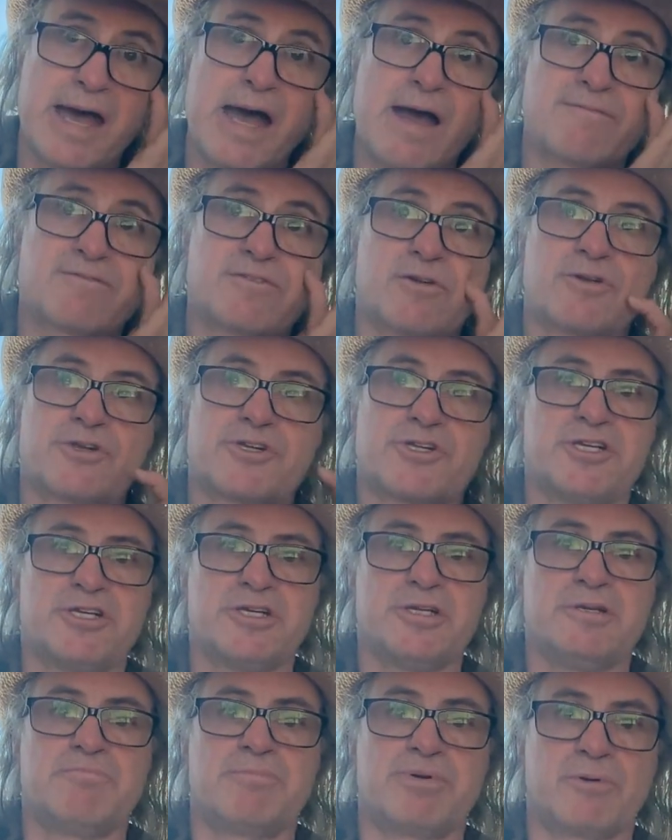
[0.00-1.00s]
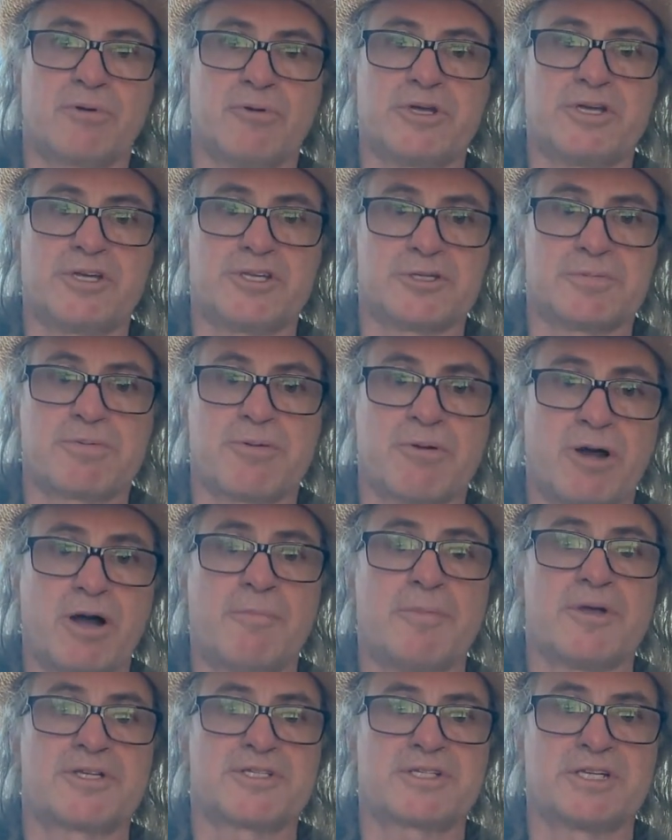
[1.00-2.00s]
after she broke his
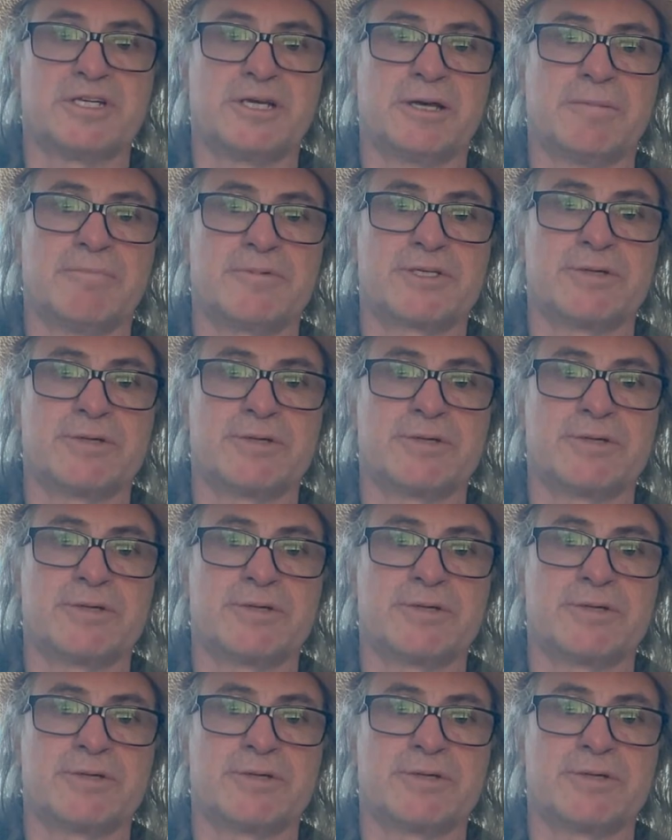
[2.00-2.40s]
promise to him.